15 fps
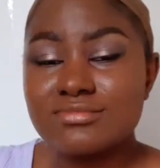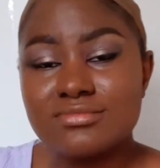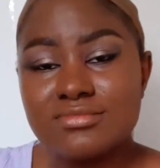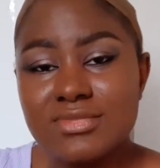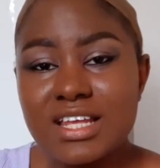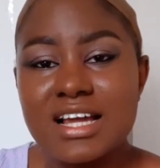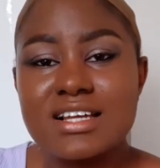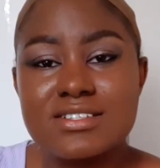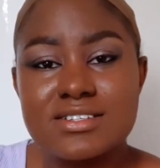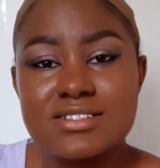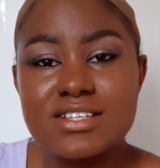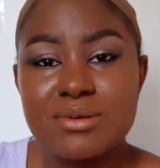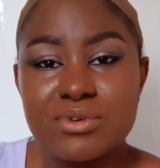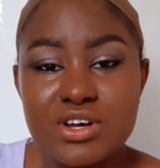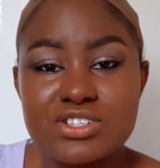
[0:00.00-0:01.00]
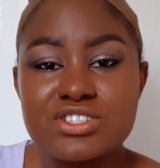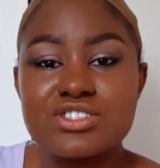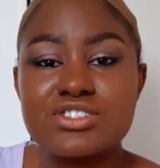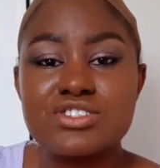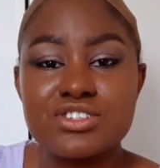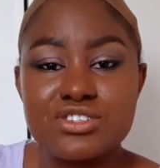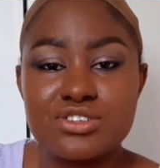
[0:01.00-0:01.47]
is the same
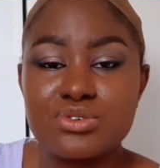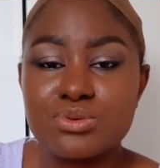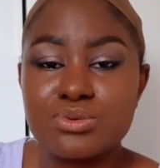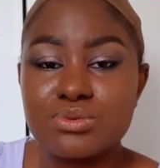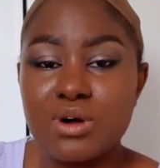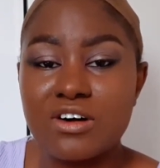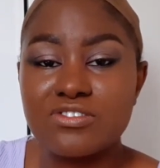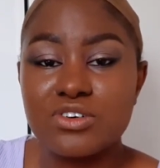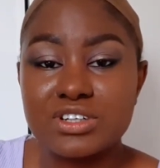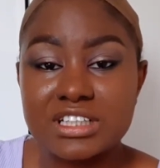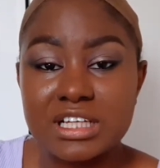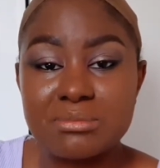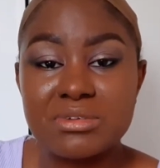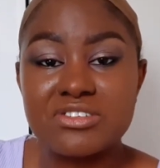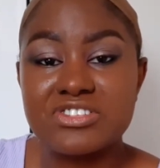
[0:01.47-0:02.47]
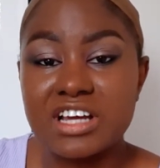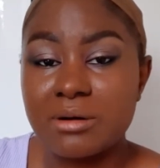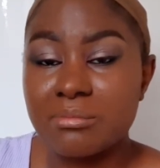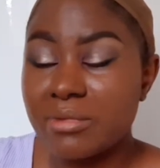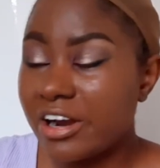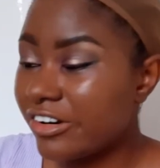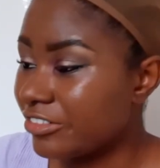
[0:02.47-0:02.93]
courtesy you afford them if they're
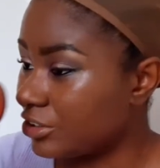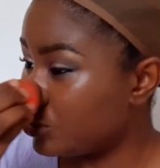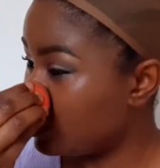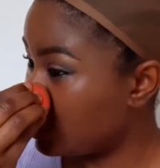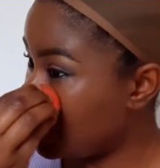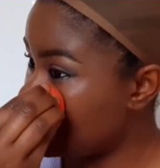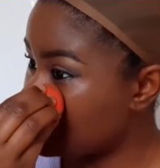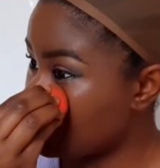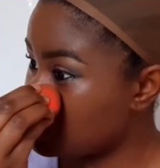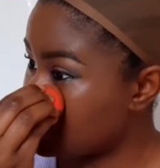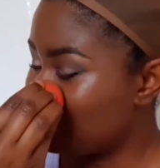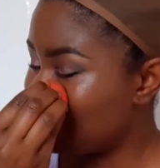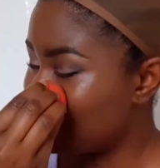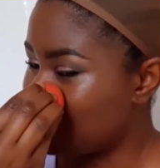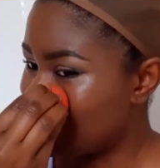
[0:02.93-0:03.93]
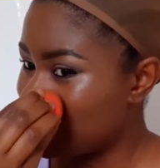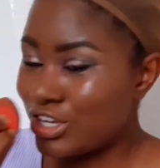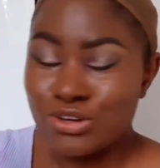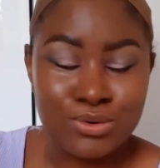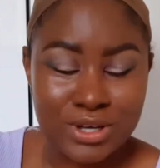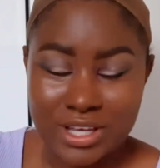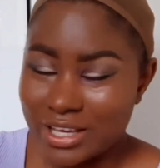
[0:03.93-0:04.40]
married. You can't just say,
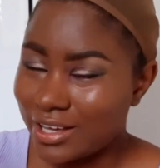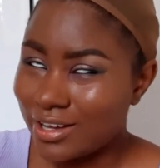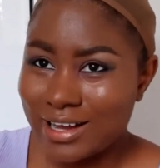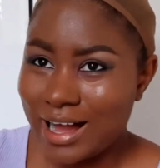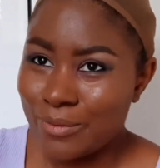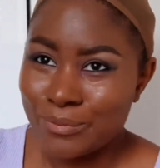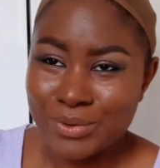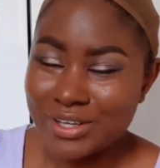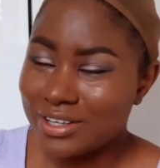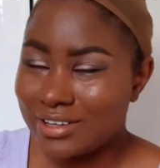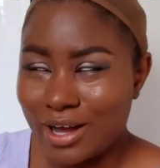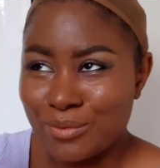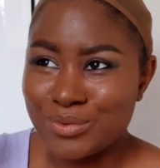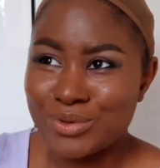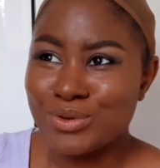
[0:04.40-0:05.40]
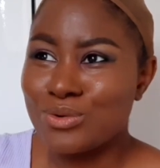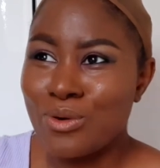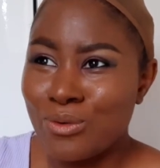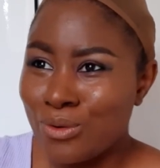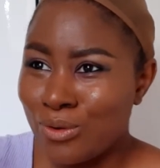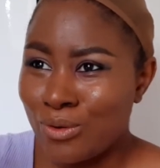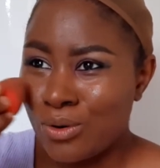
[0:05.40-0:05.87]
okay, can we
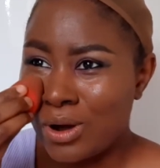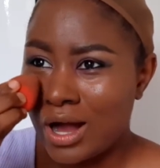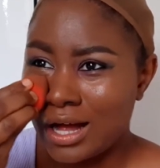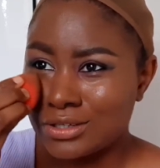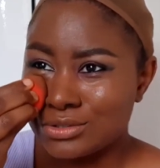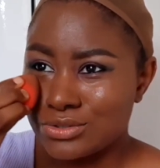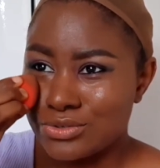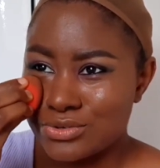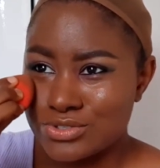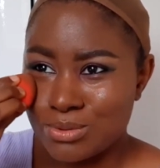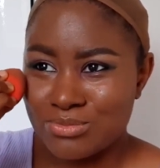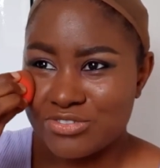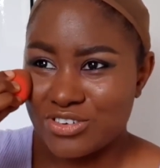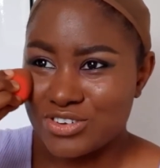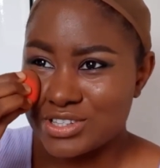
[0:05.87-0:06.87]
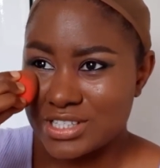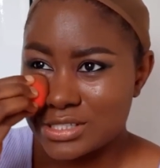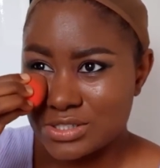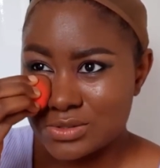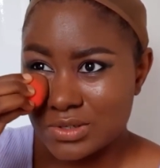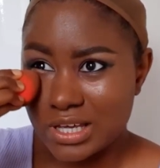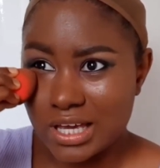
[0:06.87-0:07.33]
go and do some fun things
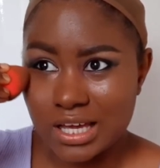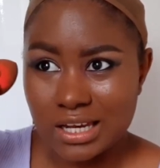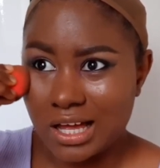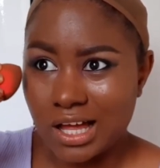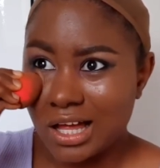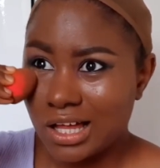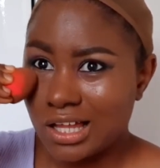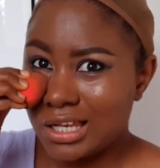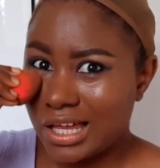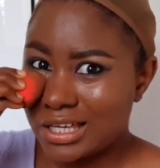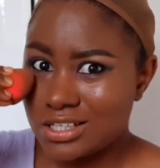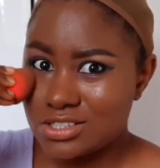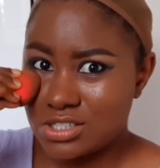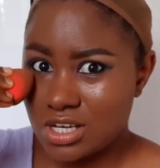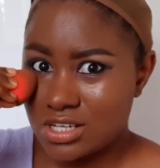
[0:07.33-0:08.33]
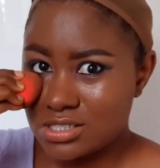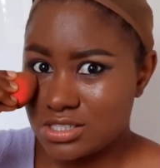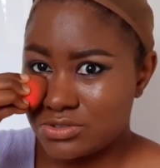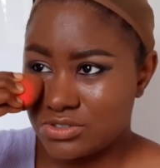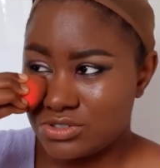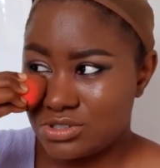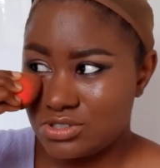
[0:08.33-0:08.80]
together. Like, it does
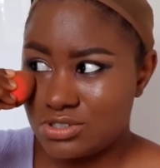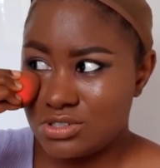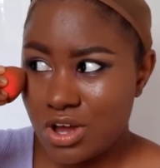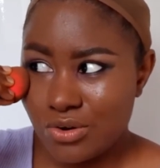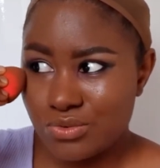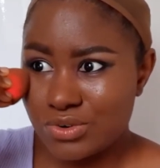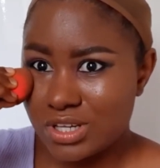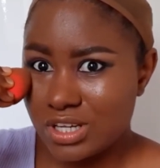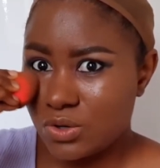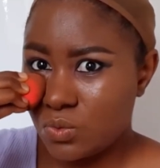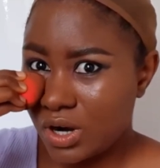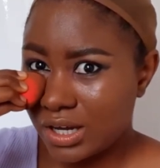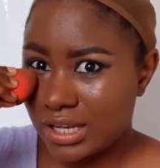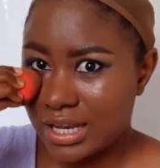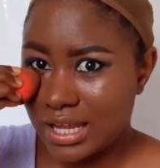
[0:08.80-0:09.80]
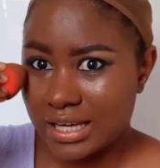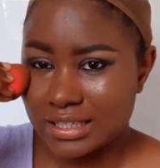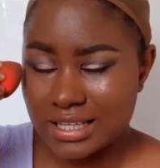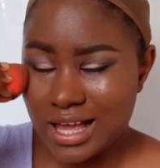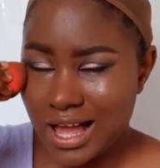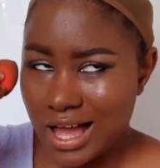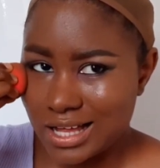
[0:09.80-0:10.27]
not really work like
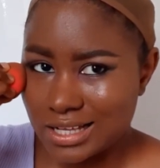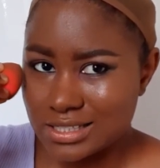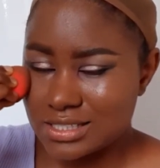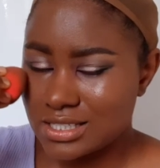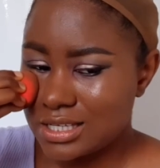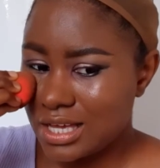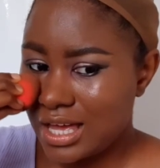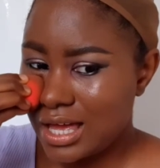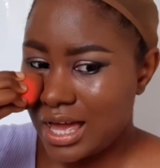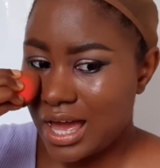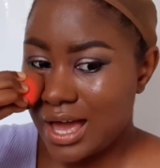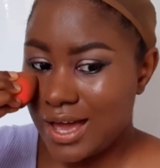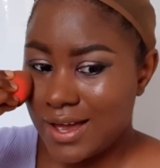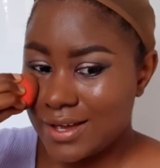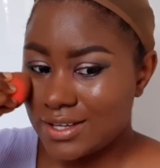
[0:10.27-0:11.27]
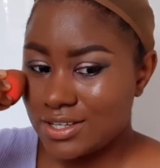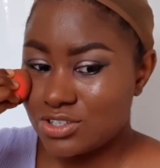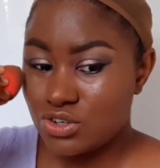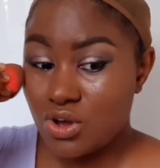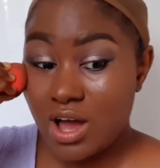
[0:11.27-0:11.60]
that. And you